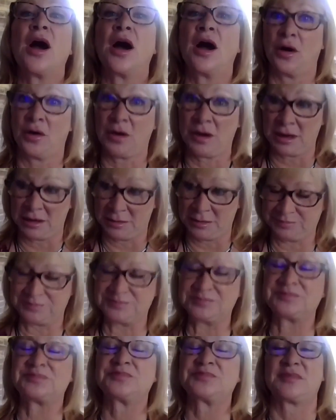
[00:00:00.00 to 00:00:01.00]
Okay.
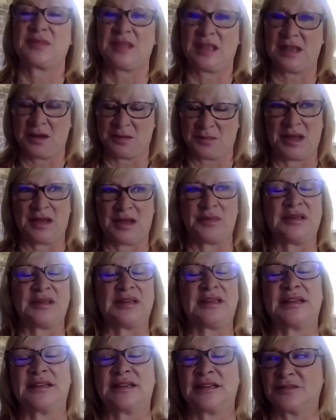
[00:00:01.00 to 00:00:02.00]
Yep, I've been
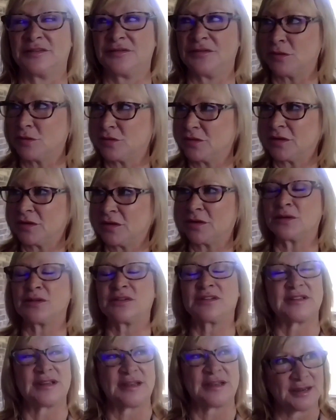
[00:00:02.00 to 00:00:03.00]
getting a few of
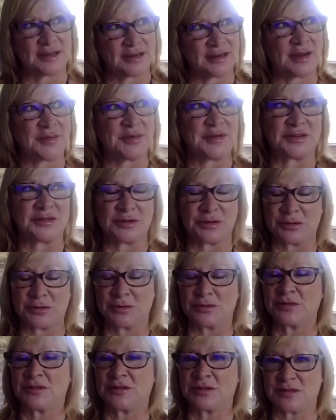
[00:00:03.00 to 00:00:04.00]
those coming
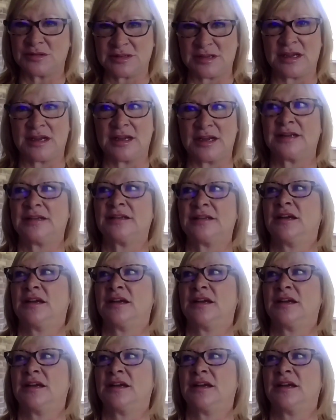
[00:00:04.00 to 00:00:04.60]
through to sign.